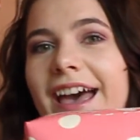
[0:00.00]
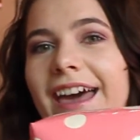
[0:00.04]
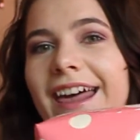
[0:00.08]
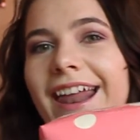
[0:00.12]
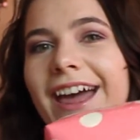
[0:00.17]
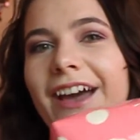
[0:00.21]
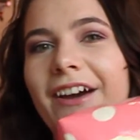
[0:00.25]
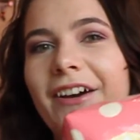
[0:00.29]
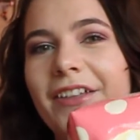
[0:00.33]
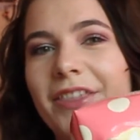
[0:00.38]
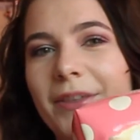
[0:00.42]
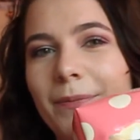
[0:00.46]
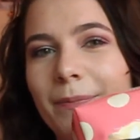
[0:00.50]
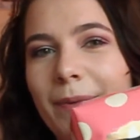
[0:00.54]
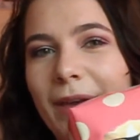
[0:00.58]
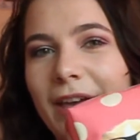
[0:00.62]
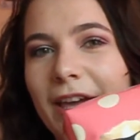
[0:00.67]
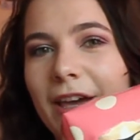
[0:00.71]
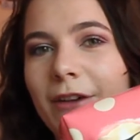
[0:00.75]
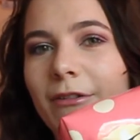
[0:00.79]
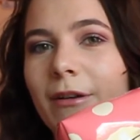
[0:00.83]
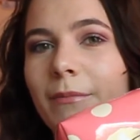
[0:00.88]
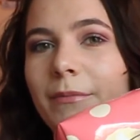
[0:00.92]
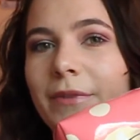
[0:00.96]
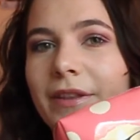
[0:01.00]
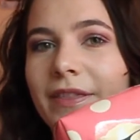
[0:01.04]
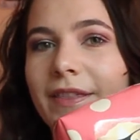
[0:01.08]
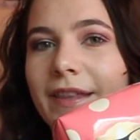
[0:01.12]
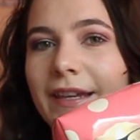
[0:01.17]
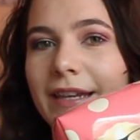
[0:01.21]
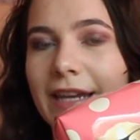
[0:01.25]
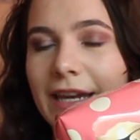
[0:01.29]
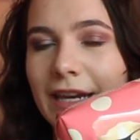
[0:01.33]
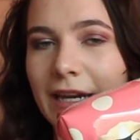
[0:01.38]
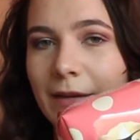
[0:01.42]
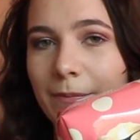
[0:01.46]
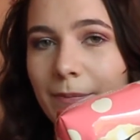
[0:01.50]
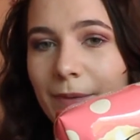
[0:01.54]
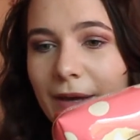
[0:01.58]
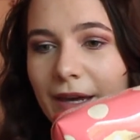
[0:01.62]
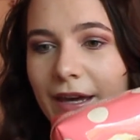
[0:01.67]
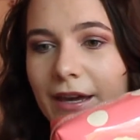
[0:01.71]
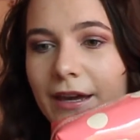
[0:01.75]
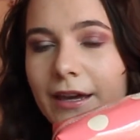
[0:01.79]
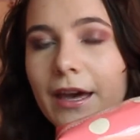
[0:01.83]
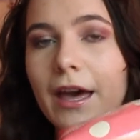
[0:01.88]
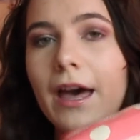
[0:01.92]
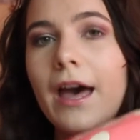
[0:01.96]
and I got the pink one with the guinea
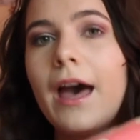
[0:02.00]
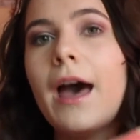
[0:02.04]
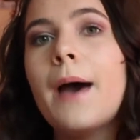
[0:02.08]
pig.